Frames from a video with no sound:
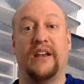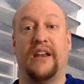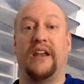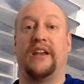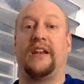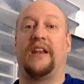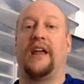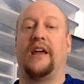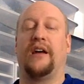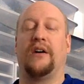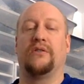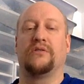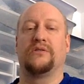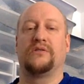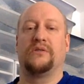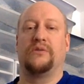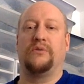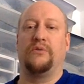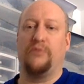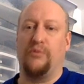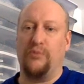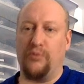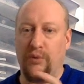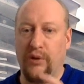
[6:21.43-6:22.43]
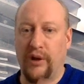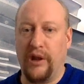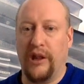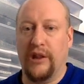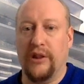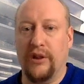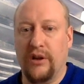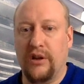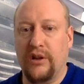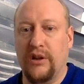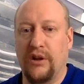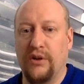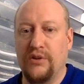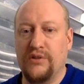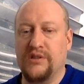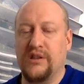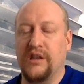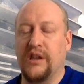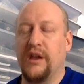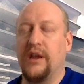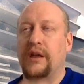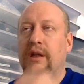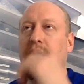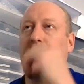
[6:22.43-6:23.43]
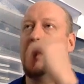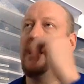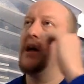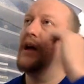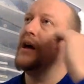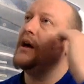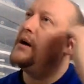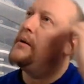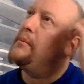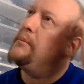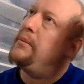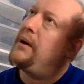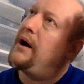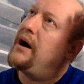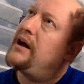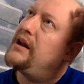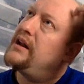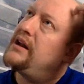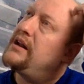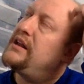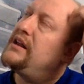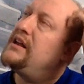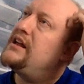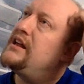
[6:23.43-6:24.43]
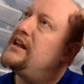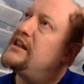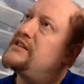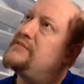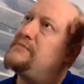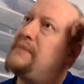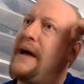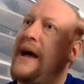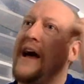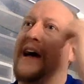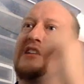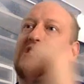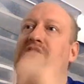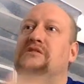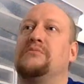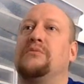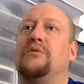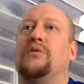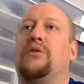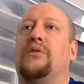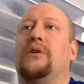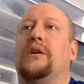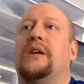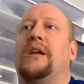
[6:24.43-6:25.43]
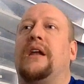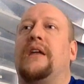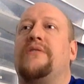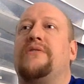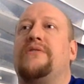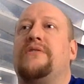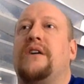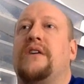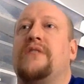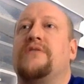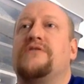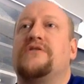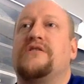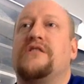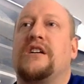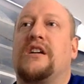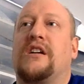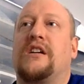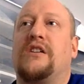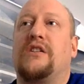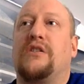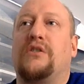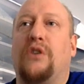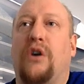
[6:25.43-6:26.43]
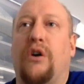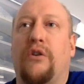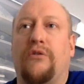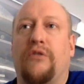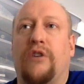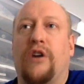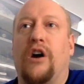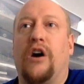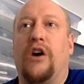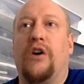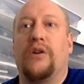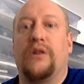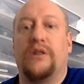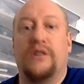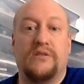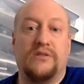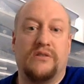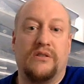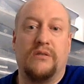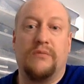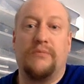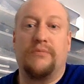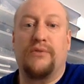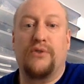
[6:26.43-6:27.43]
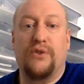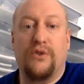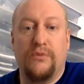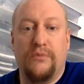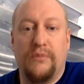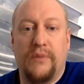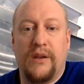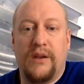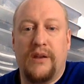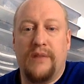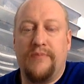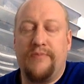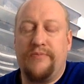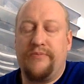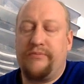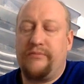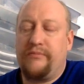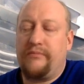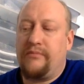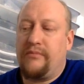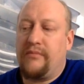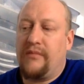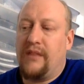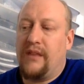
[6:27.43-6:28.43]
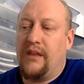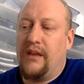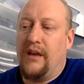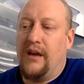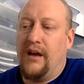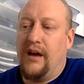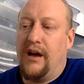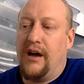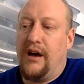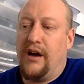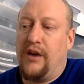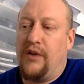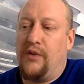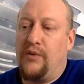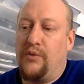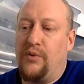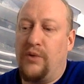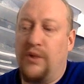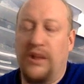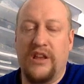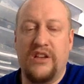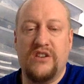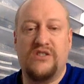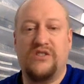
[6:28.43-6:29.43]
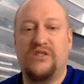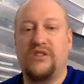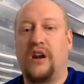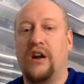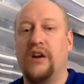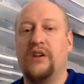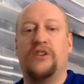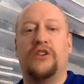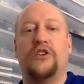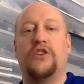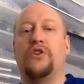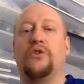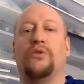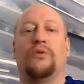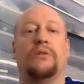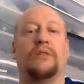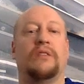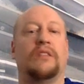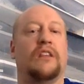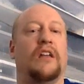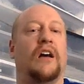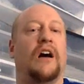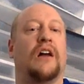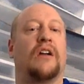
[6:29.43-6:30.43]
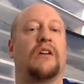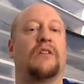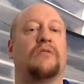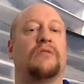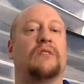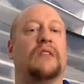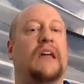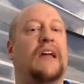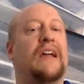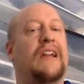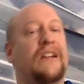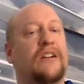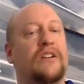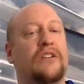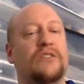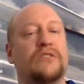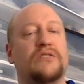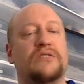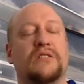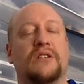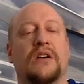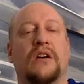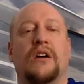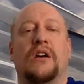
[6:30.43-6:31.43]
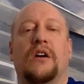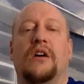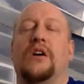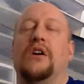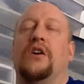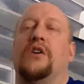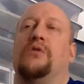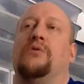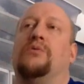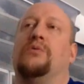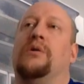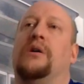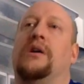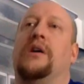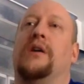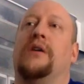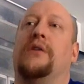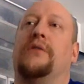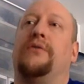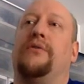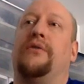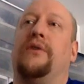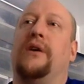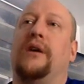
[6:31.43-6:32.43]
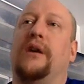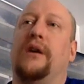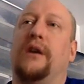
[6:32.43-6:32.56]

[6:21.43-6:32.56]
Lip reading: details and you really look closely, but it's passable, and I think overall it is an improvement. I really started to do a lot of layers with